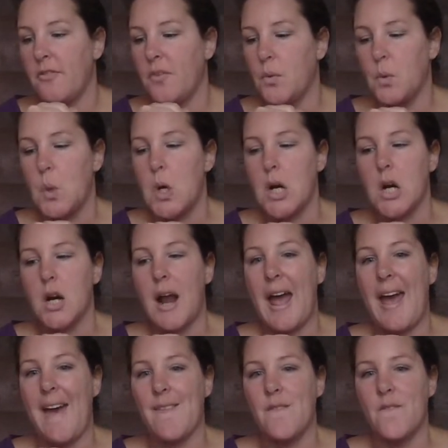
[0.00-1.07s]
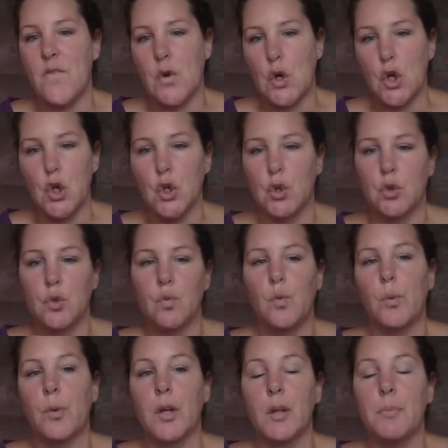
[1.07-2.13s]
for ever.
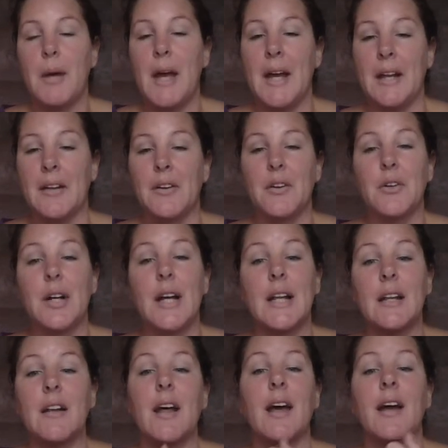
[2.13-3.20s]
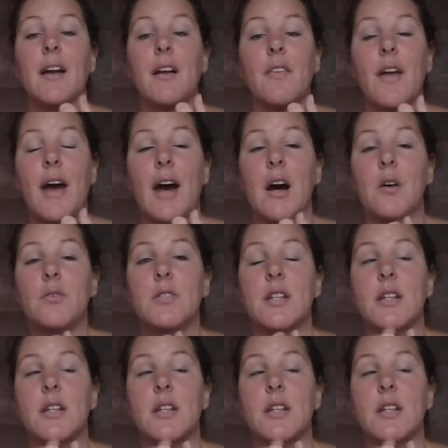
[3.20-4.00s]
We're going to paint it green and hang it on the house.